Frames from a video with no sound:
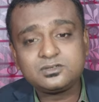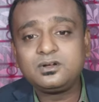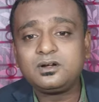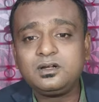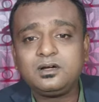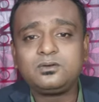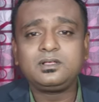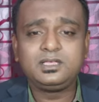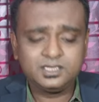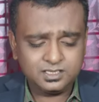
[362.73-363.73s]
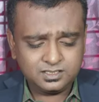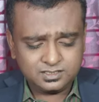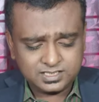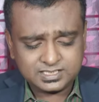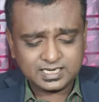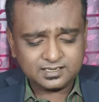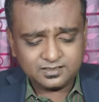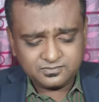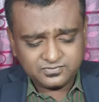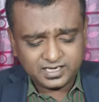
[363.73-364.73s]
got down. She started
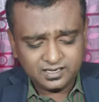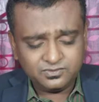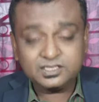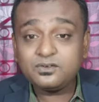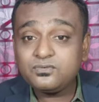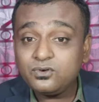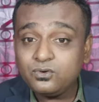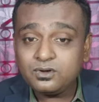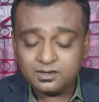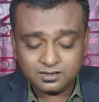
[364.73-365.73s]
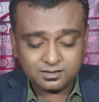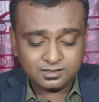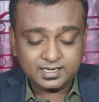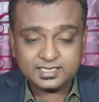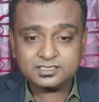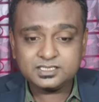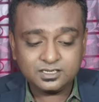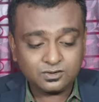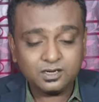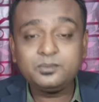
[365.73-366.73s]
fiddling with her phone. Later she
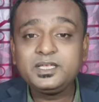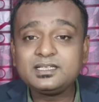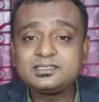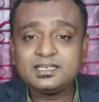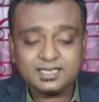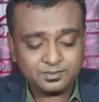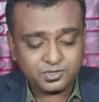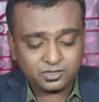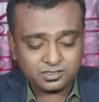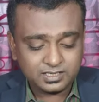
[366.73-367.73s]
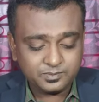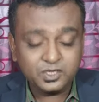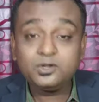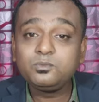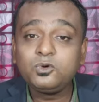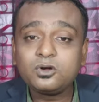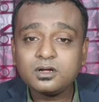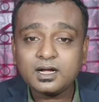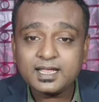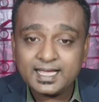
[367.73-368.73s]
called me and said, I'm not able to book
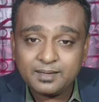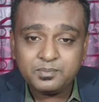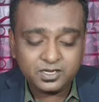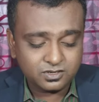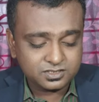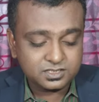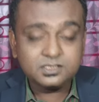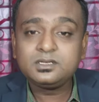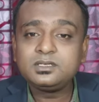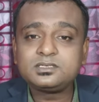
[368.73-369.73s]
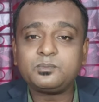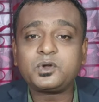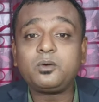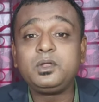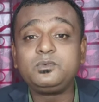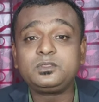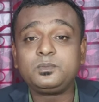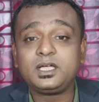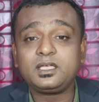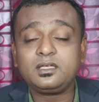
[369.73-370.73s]
a cab because some problem with
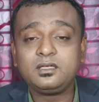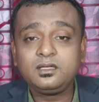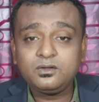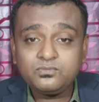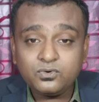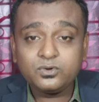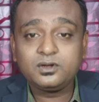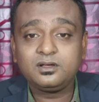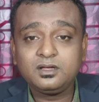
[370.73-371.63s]
my phone.